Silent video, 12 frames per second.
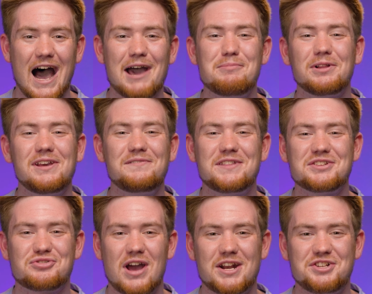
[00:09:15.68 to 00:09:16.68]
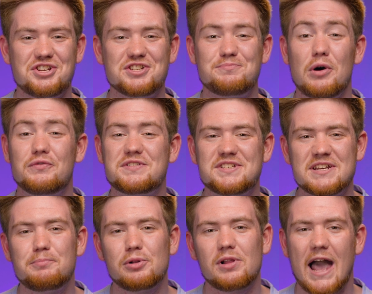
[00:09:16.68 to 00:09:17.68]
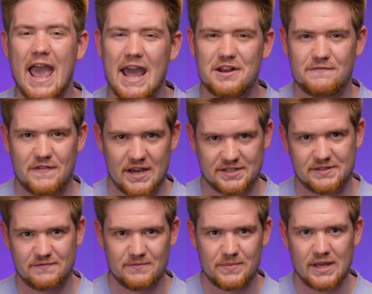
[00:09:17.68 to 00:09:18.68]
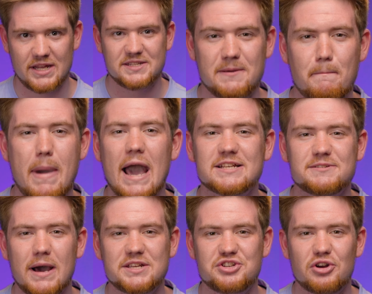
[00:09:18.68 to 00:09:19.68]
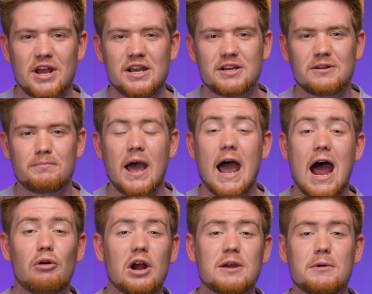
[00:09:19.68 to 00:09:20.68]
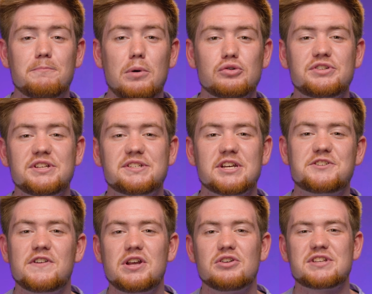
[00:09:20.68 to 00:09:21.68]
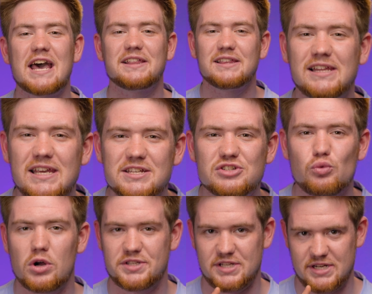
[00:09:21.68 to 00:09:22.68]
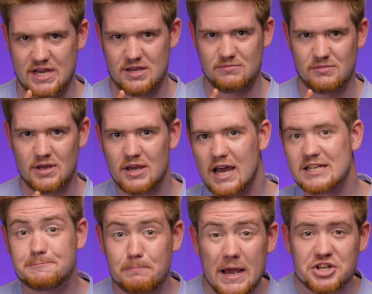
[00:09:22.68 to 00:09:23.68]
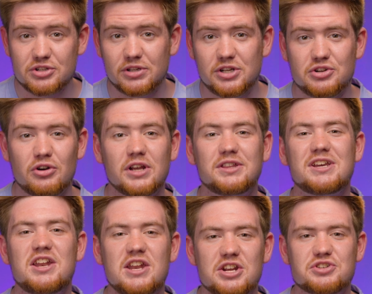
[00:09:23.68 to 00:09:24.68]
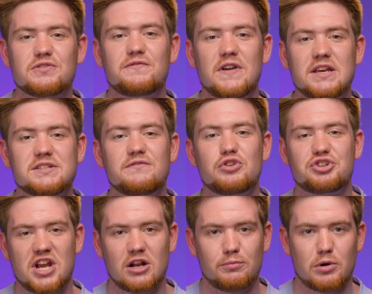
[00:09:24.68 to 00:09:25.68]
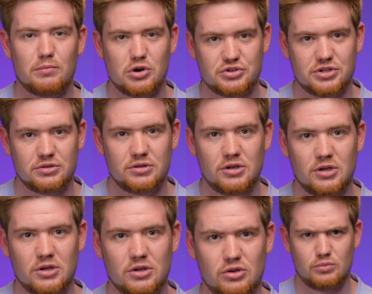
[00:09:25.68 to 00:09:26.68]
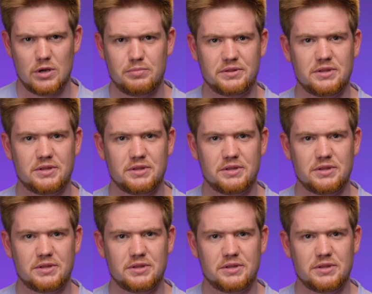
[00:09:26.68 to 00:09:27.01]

I believe this strategy is both simple and effective. To maximize your income, I recommend posting such videos at least once a day, especially during the initial phase of your channel promotion. You might be